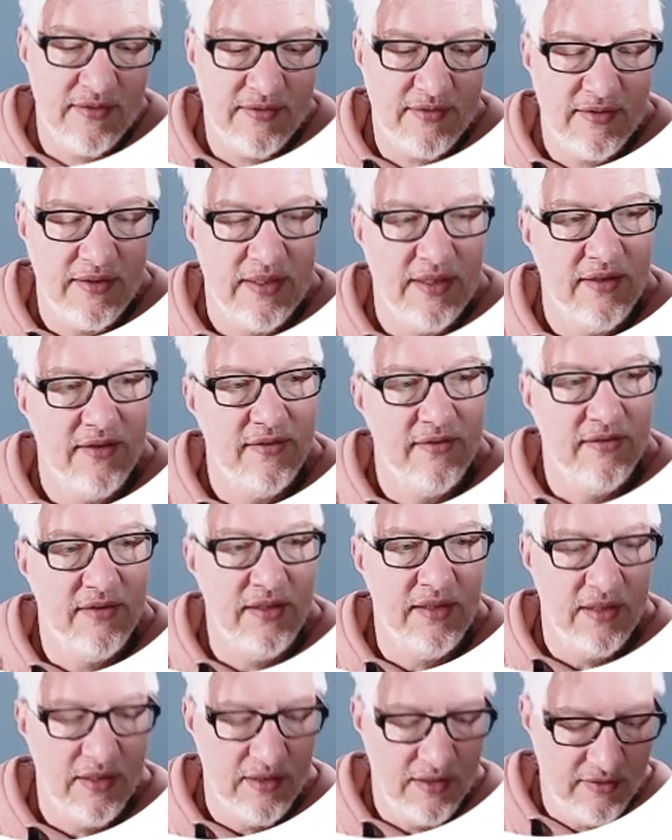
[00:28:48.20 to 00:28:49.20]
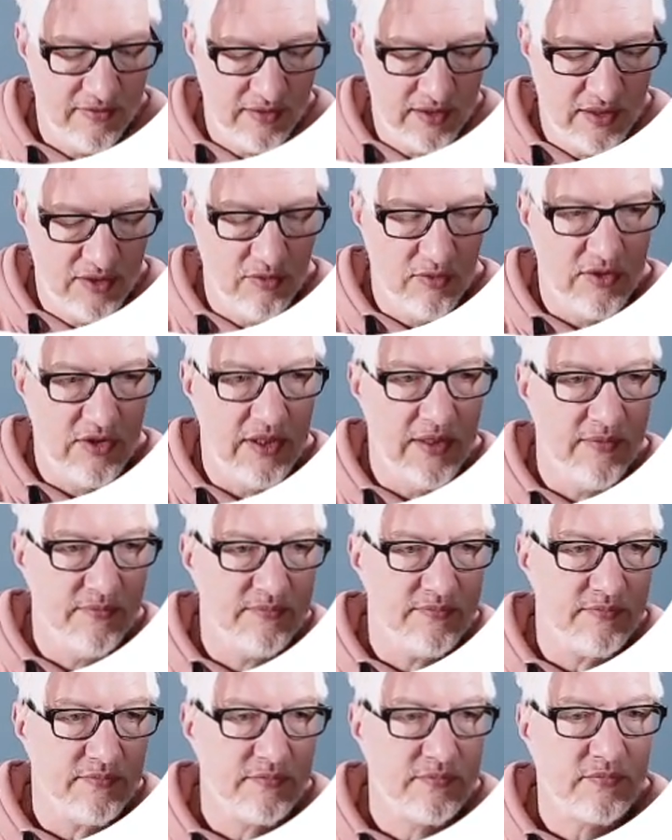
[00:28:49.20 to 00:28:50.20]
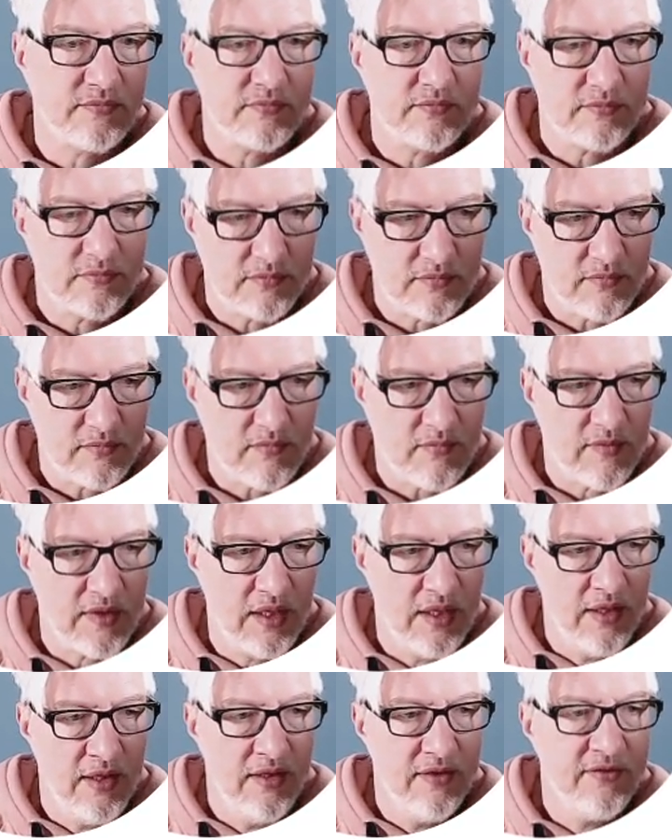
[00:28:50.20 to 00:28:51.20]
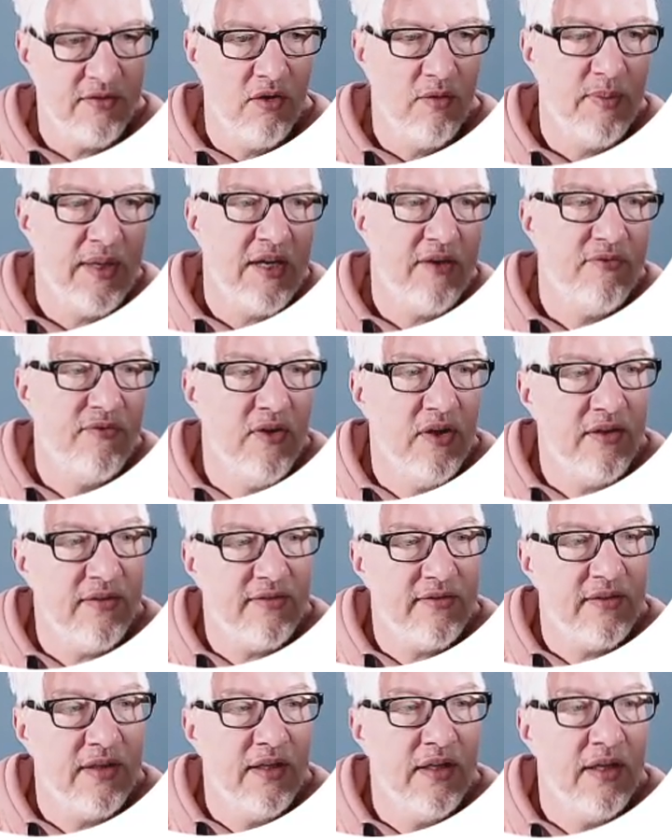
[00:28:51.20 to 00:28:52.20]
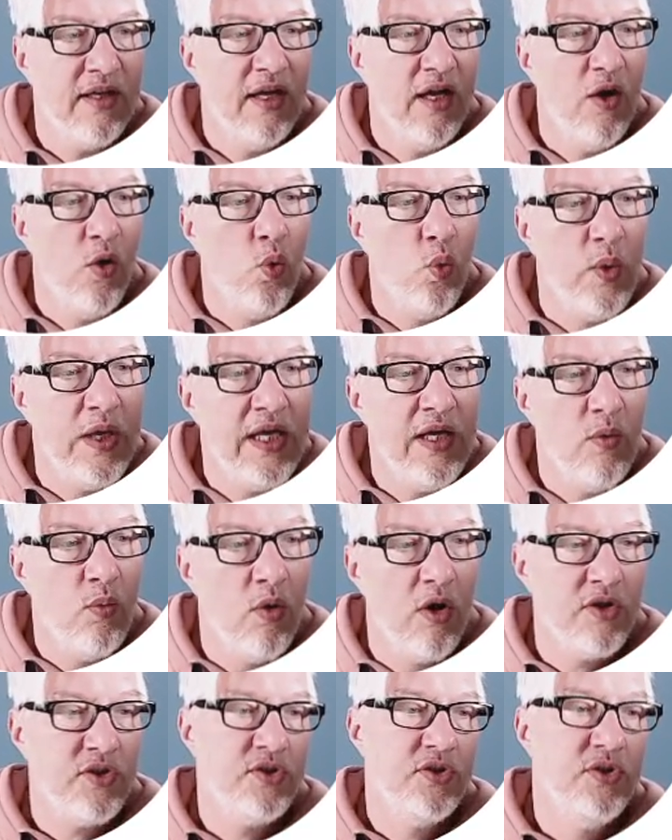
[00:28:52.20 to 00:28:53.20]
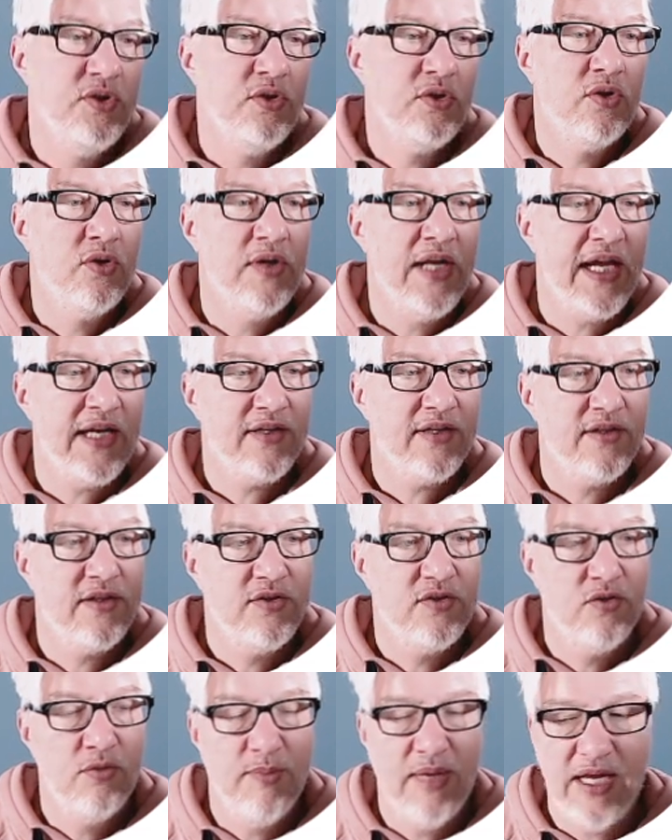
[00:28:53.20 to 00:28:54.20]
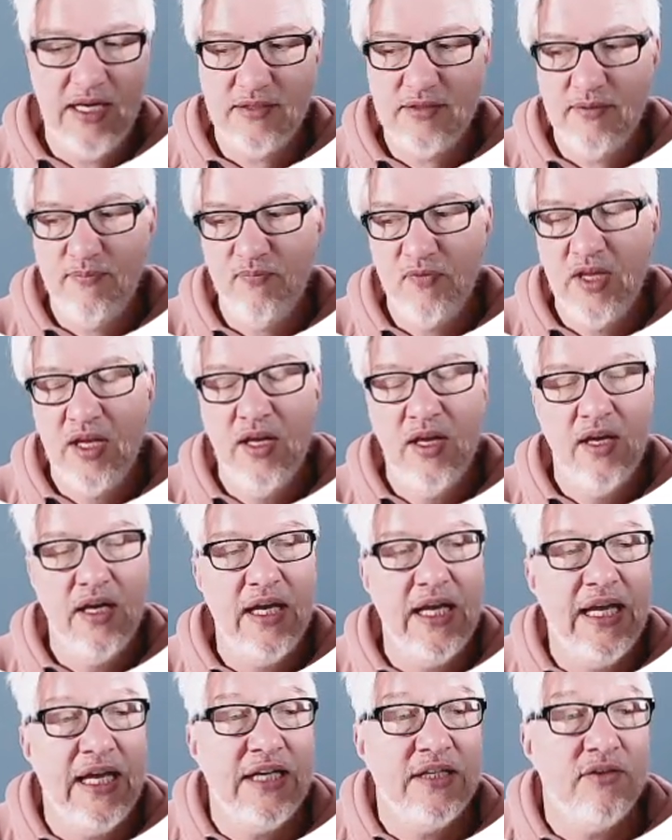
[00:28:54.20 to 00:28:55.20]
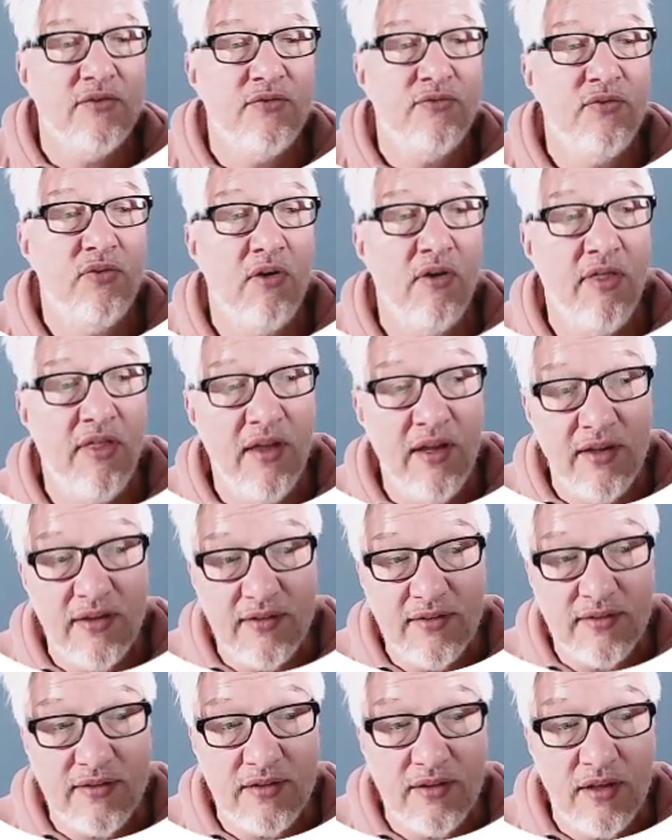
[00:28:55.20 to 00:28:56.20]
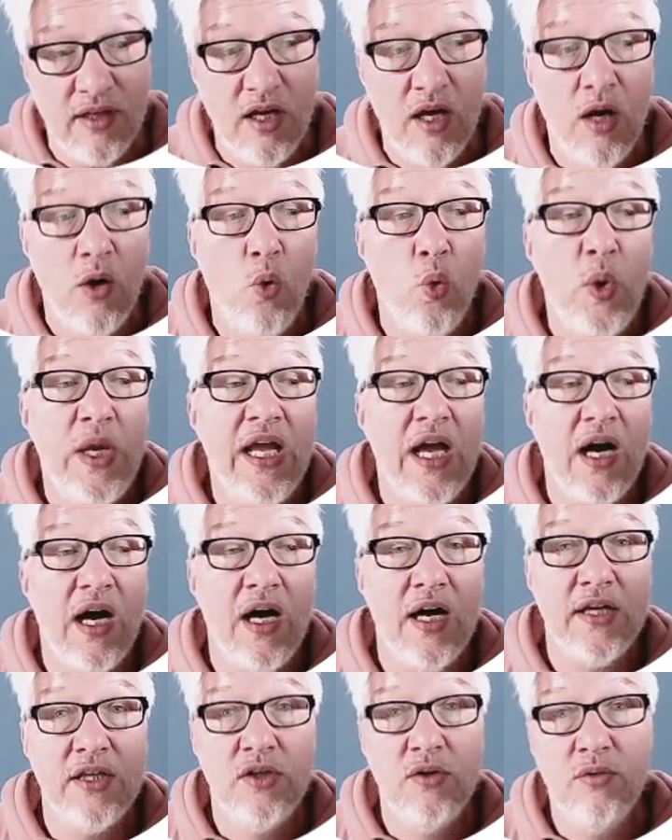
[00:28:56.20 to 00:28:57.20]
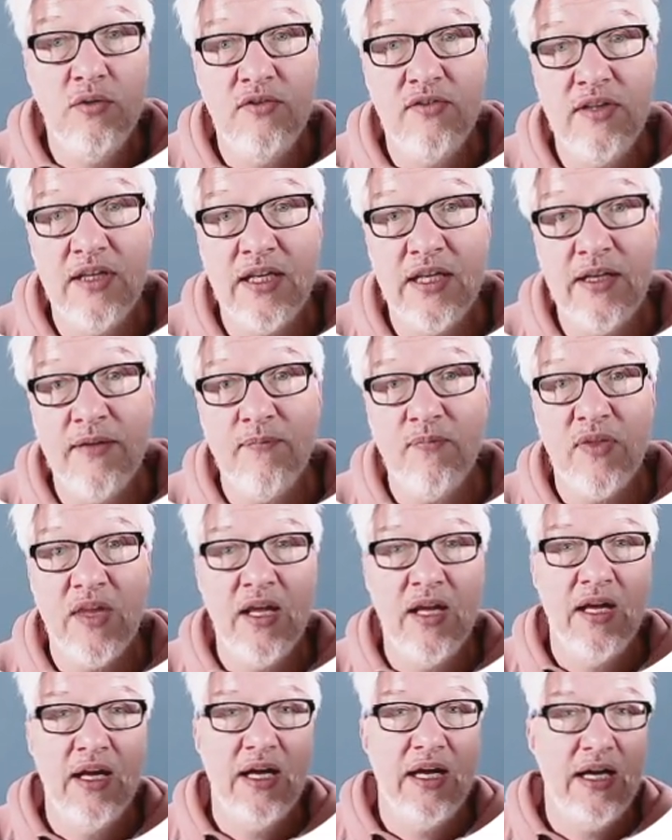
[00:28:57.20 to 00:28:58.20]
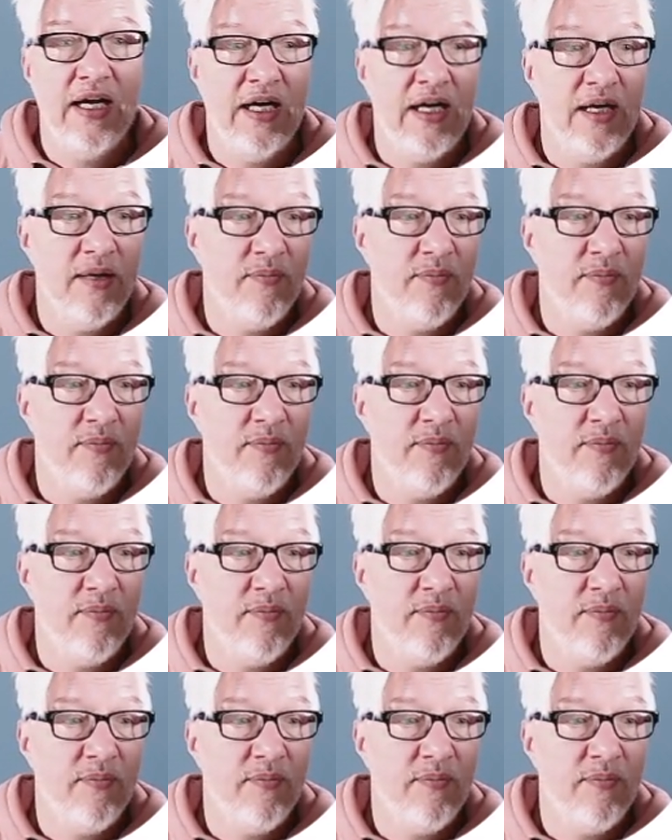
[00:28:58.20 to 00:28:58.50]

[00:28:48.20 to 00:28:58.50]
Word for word: the security. So, but at first we want to connect to Matt, And for this, we are using um, the